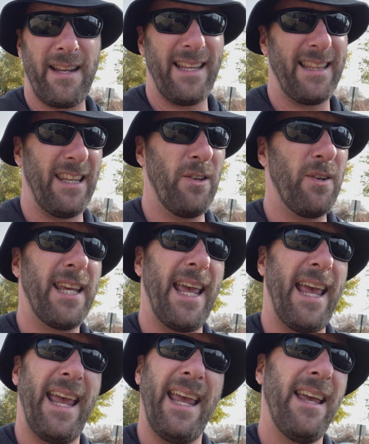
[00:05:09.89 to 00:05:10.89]
in the
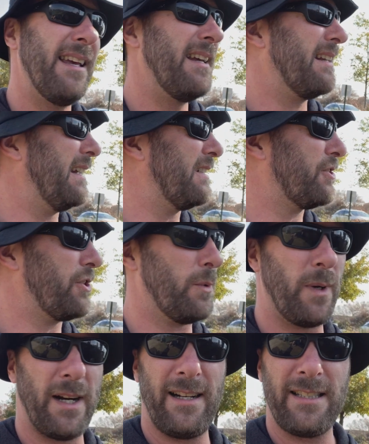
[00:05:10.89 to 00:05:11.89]
UK. I'm not sure
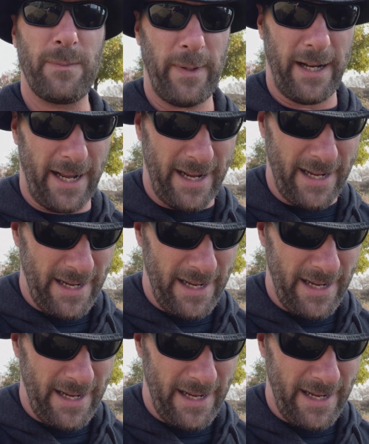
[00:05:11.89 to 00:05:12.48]
where else, but